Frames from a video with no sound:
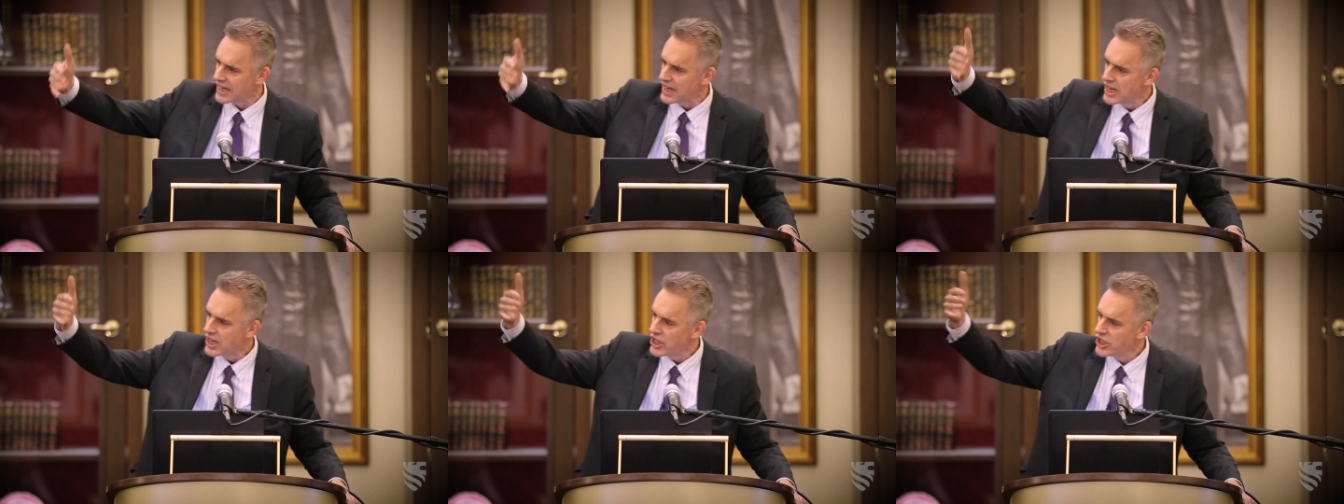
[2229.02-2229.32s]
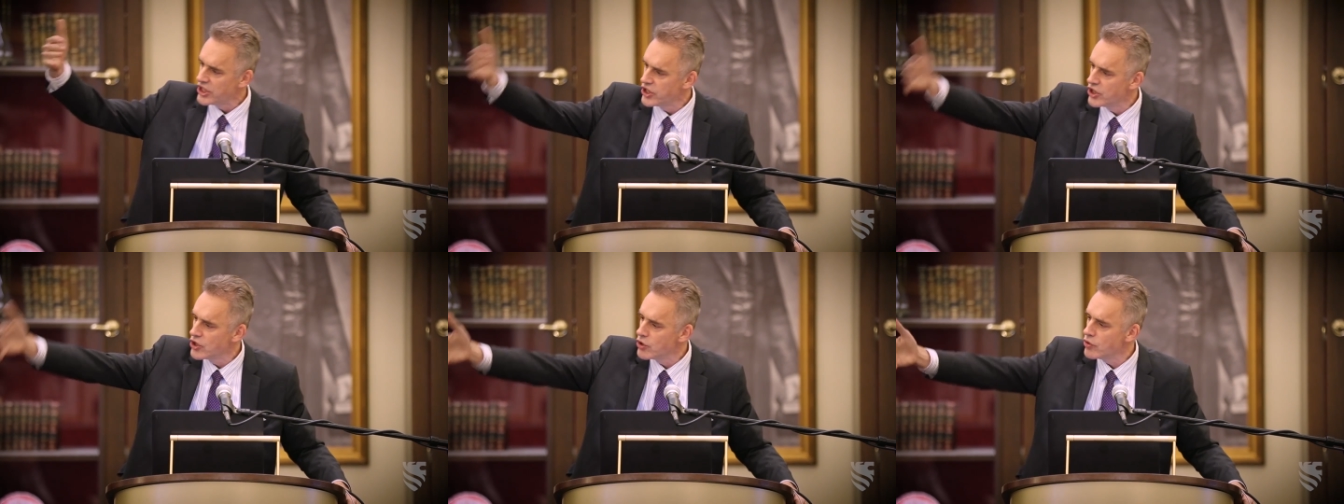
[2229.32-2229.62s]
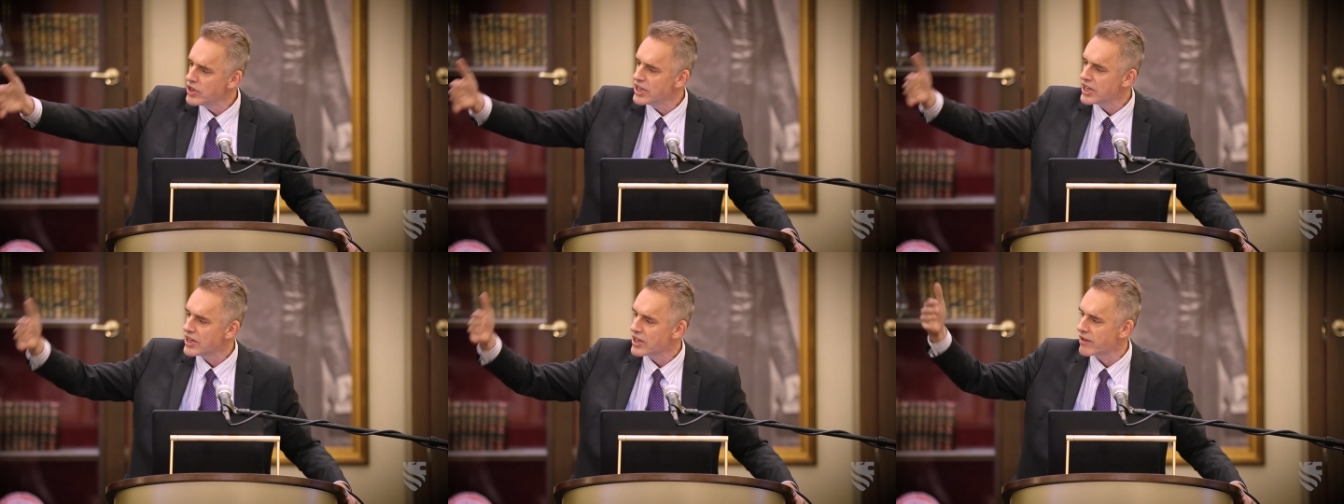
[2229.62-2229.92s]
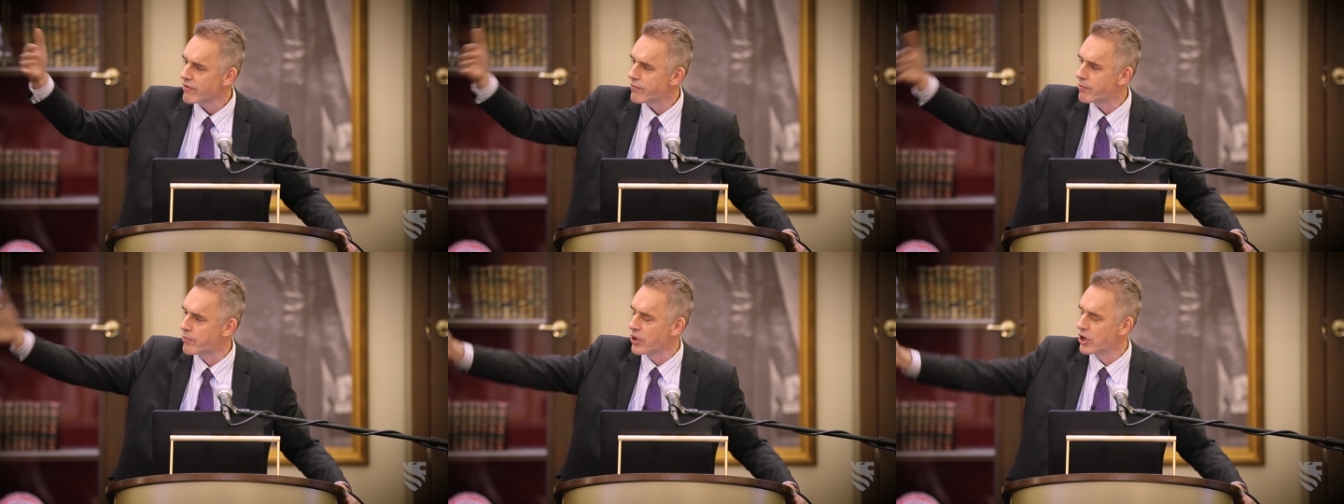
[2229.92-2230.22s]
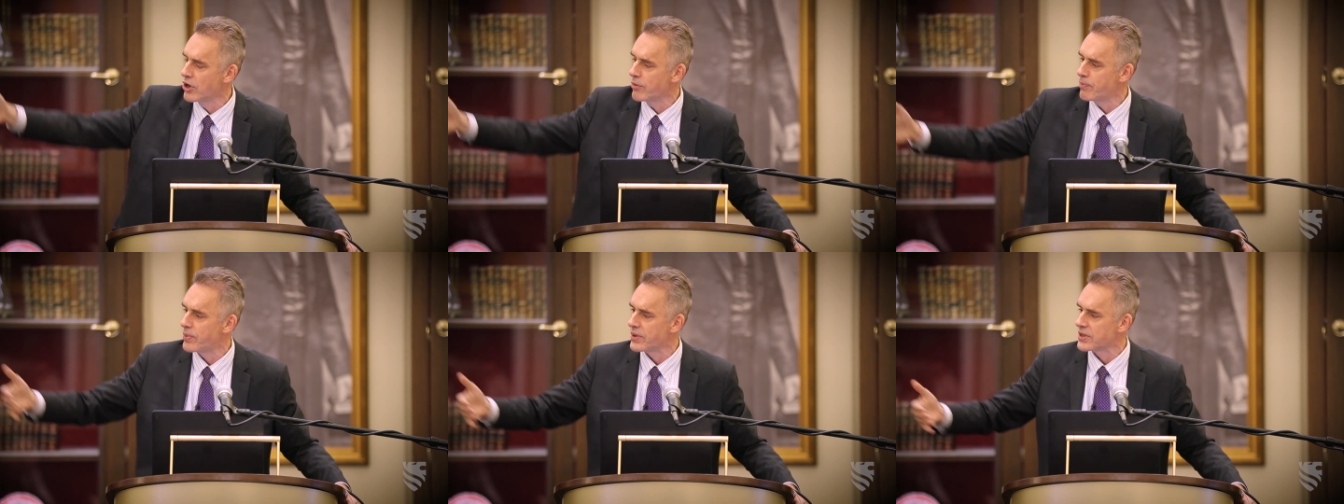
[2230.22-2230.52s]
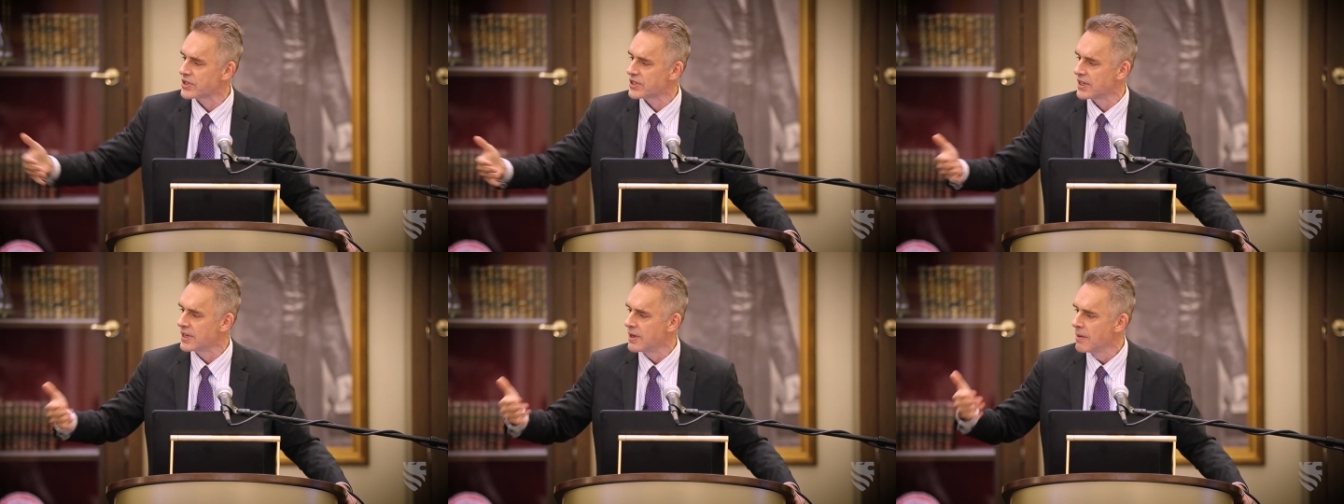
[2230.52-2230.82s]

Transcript: a union of purpose.